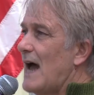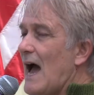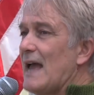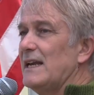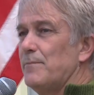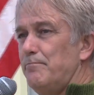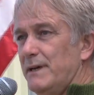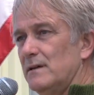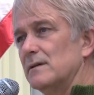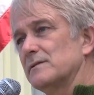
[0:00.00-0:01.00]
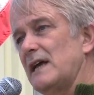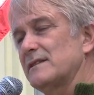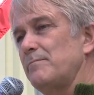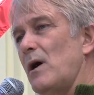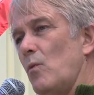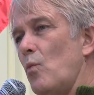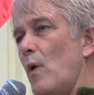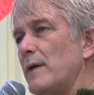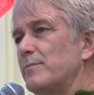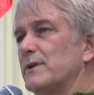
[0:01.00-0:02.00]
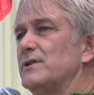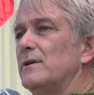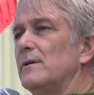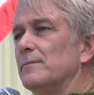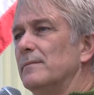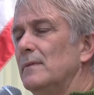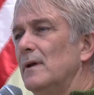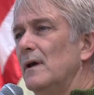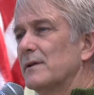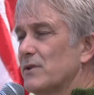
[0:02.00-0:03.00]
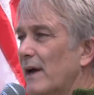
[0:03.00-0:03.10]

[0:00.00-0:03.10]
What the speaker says: 9 bills. That's about 1 per term.